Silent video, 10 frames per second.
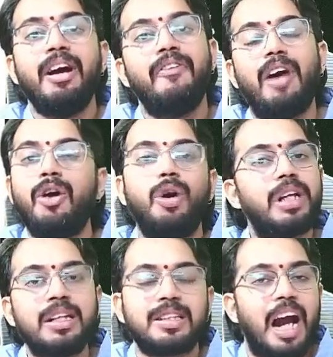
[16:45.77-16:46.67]
one hotel
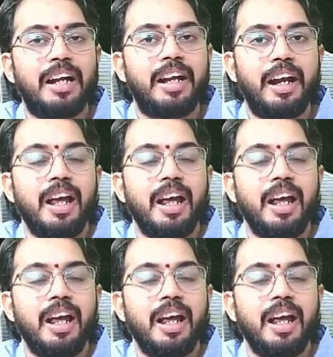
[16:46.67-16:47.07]
started.